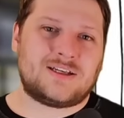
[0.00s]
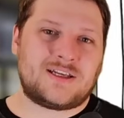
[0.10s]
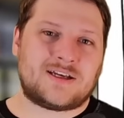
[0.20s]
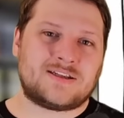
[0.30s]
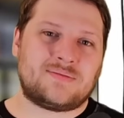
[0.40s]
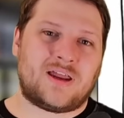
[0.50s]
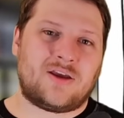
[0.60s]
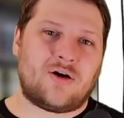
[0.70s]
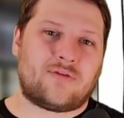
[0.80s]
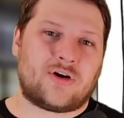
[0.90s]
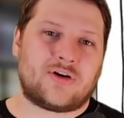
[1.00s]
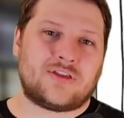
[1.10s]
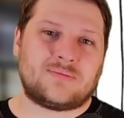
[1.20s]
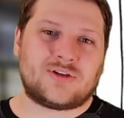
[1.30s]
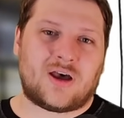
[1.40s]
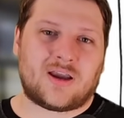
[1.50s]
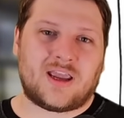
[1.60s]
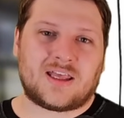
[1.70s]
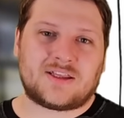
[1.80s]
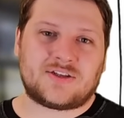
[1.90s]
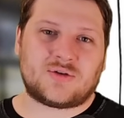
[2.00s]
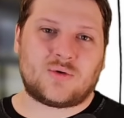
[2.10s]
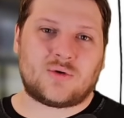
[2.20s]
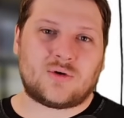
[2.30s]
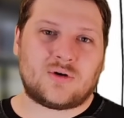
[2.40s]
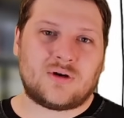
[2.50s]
tells him that he overheard them talking at the school,